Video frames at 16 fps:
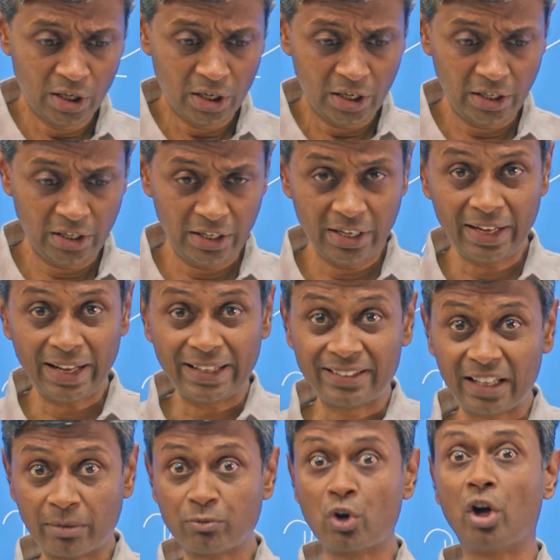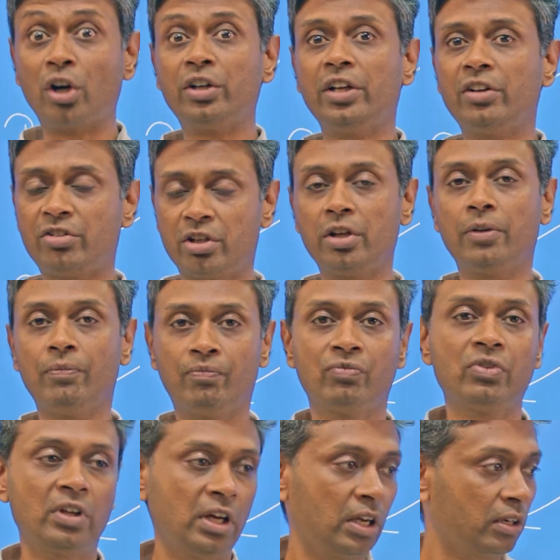in an exam context,
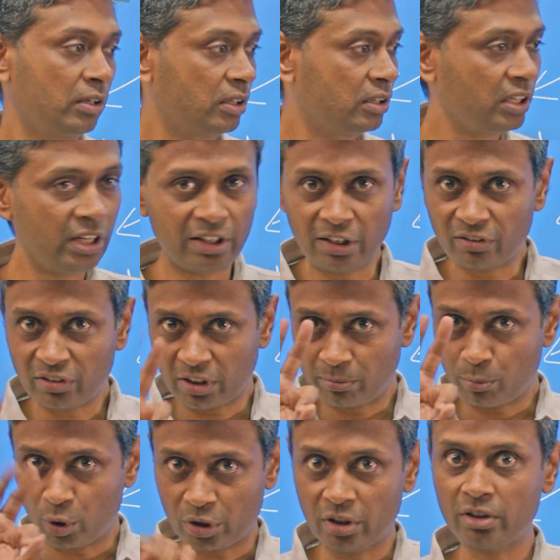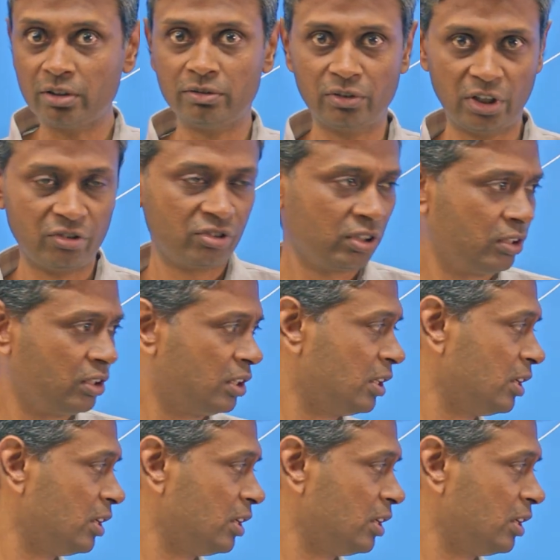three things are important for us: